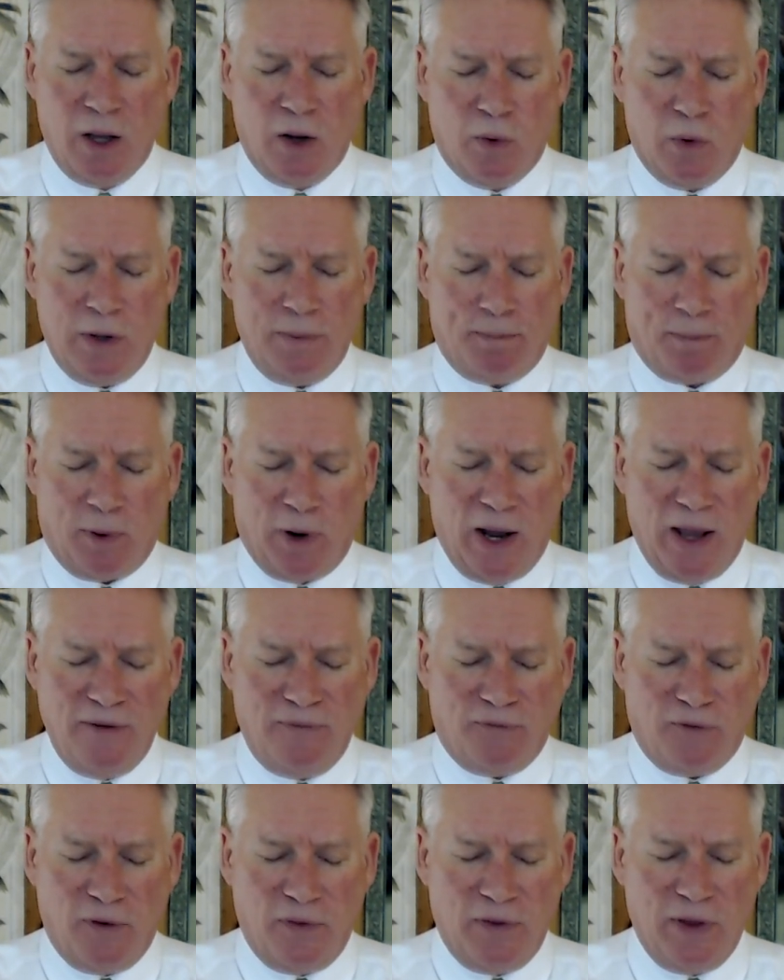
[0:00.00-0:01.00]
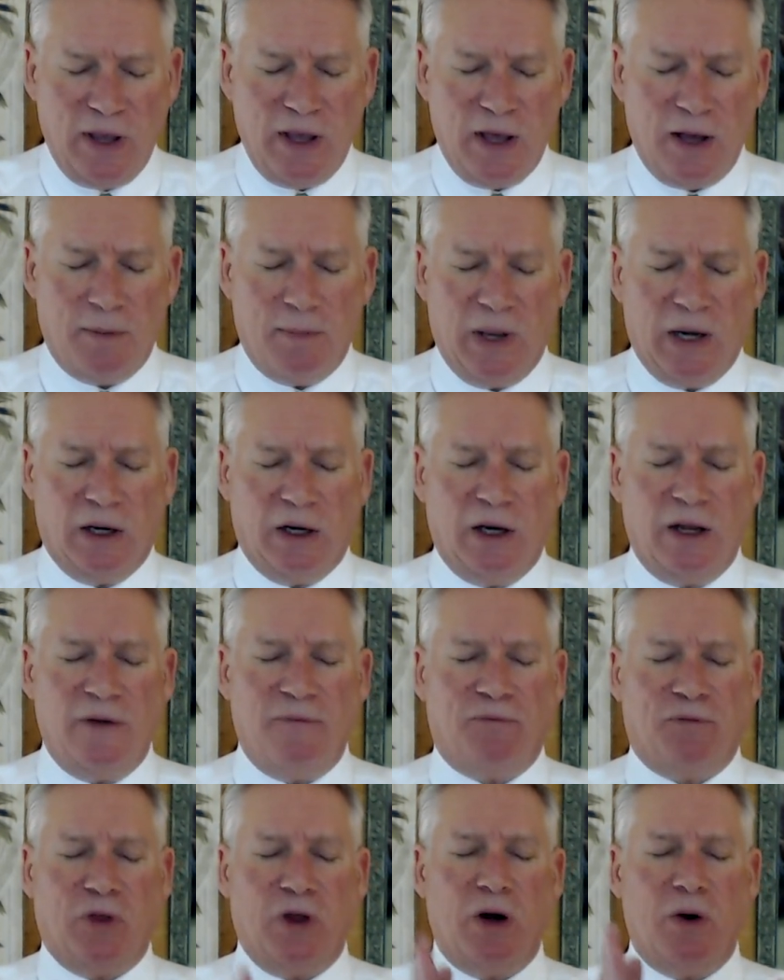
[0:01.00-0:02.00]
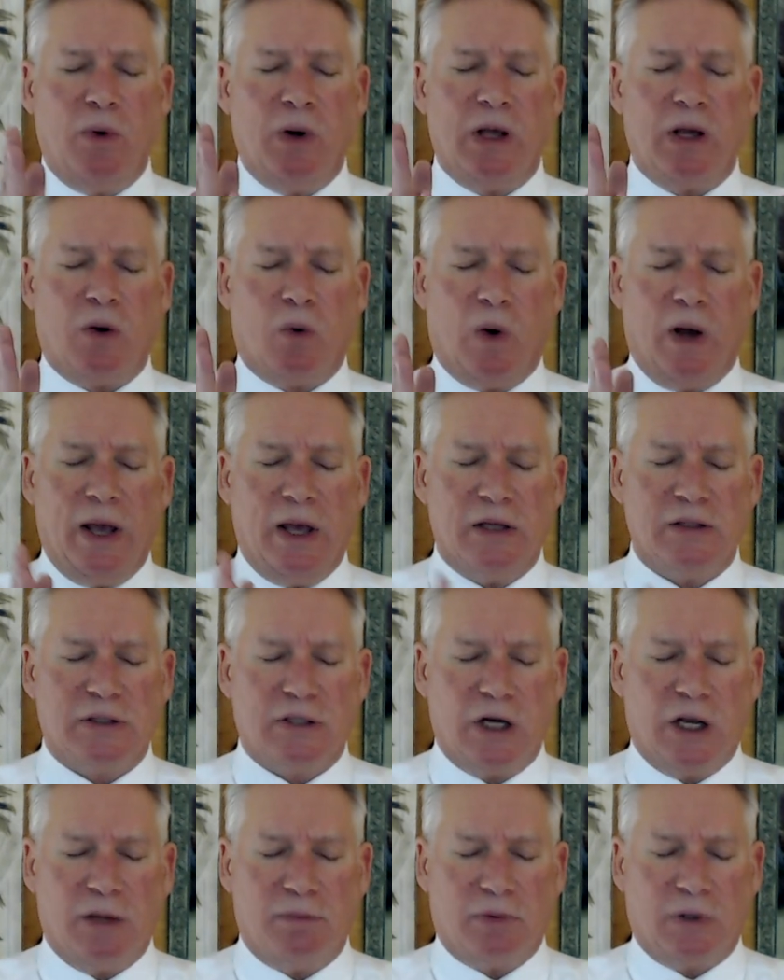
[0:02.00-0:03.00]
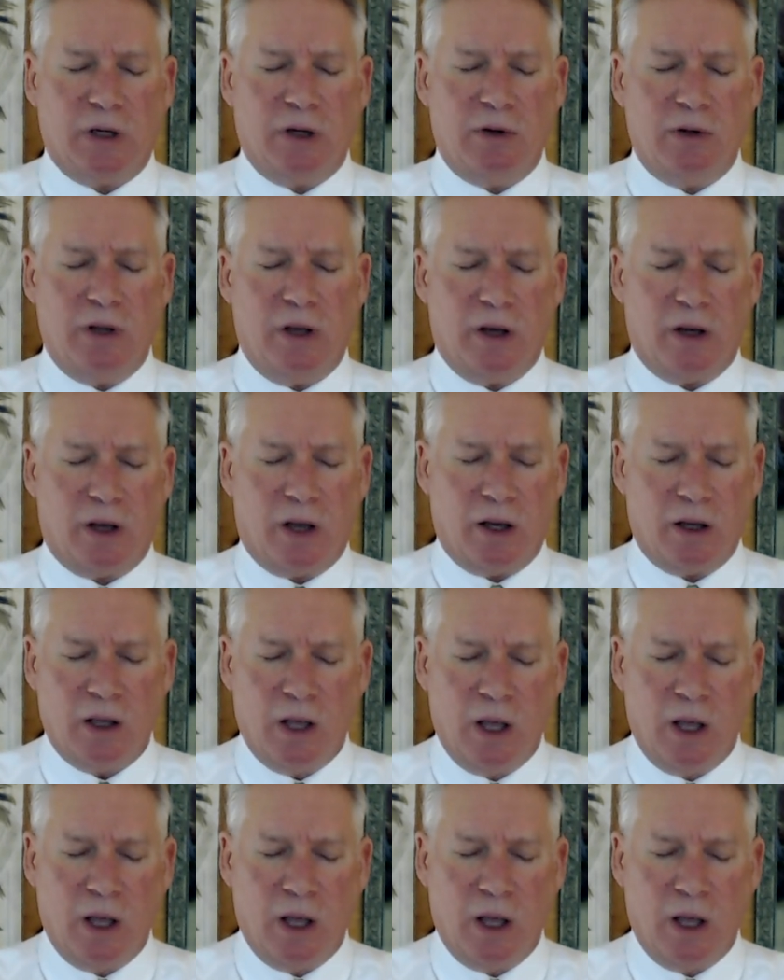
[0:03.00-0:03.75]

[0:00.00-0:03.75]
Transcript: We pray for them and lift their request up to you.